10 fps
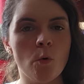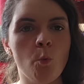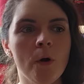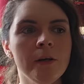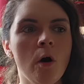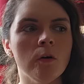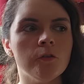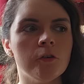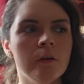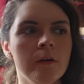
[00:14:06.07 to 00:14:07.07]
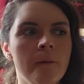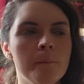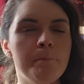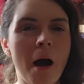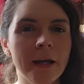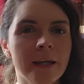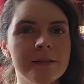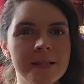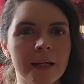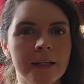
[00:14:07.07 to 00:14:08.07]
we're not buying
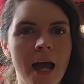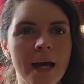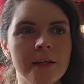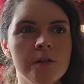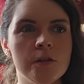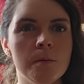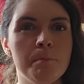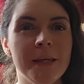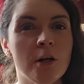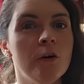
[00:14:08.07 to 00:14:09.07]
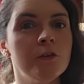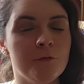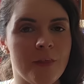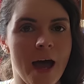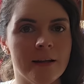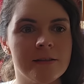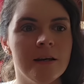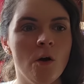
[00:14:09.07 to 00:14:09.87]
secondhand because of that.